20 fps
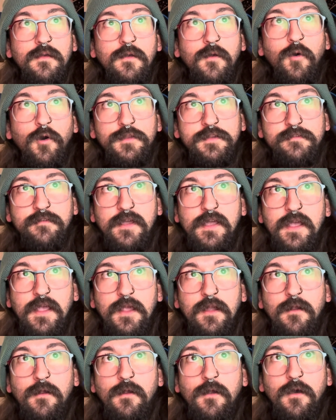Cultivate
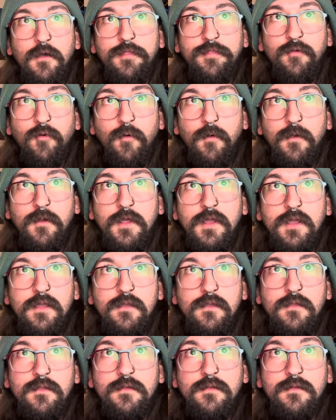inner authority.
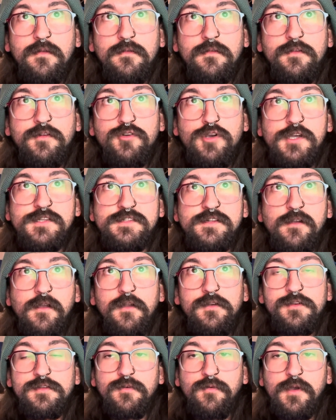Trust your
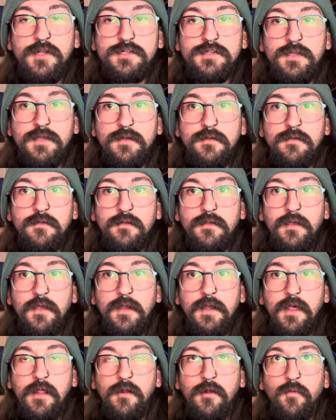intuition
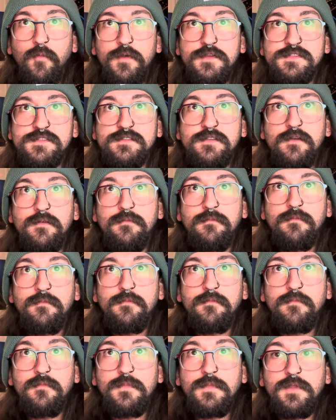and inner wisdom.
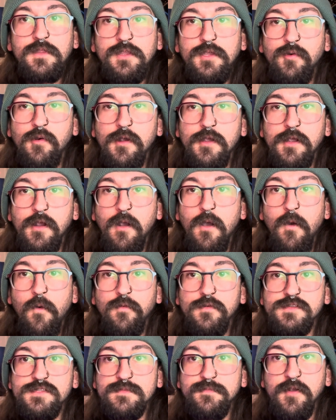You are your
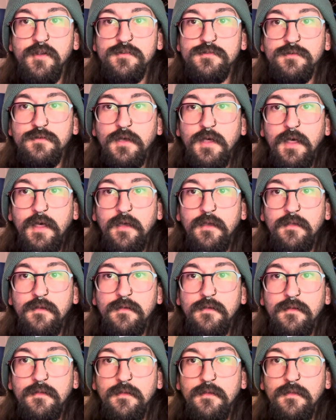own spiritual guide.
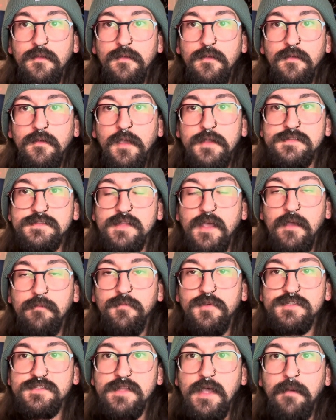It's time
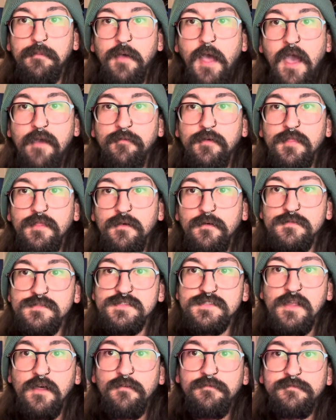to stop having those
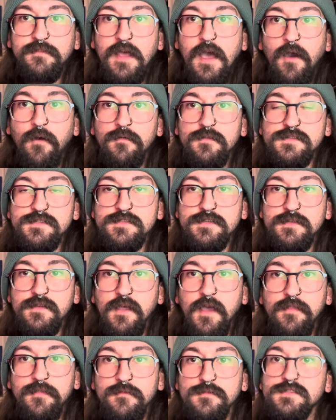self-doubts
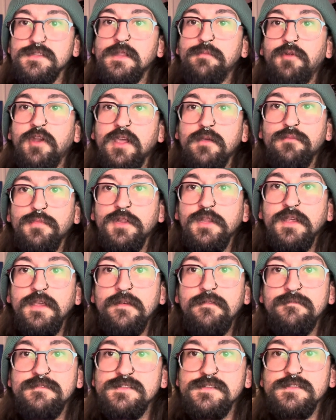and those limiting
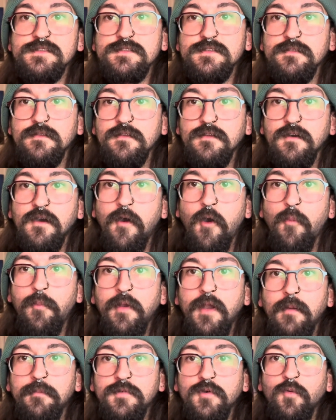beliefs. Open
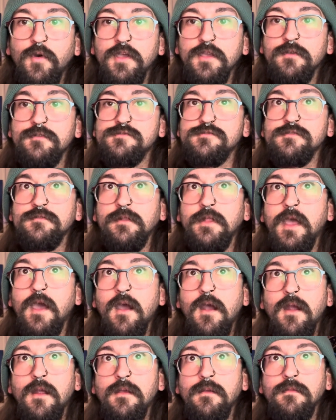up to what you truly
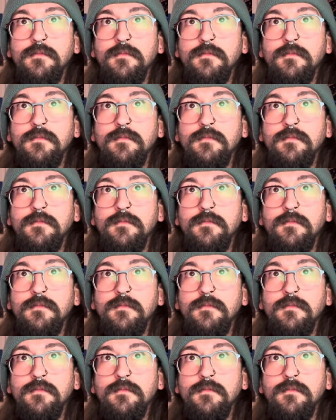are.